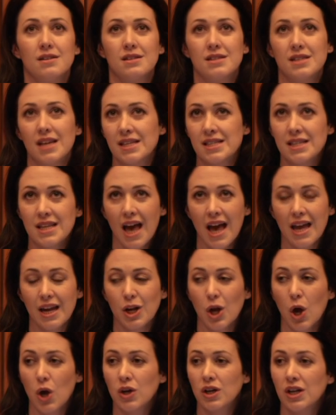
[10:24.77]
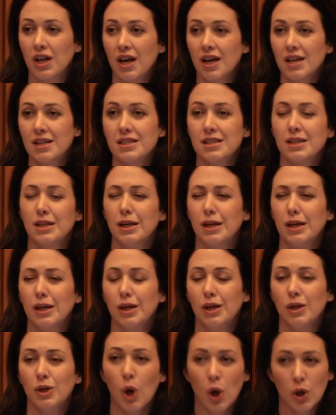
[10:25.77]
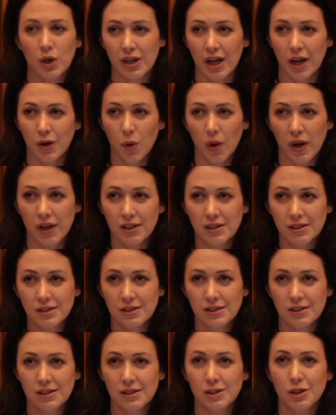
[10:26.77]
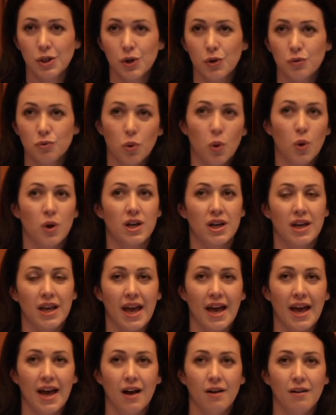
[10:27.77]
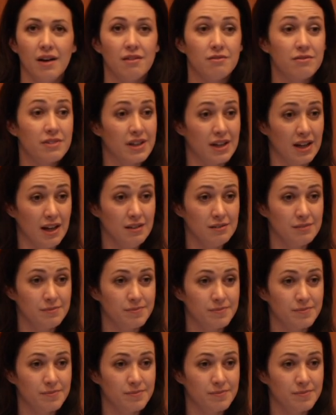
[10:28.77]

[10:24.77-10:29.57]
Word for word: desiccated coconut, coconut oil, raw cacao and vanilla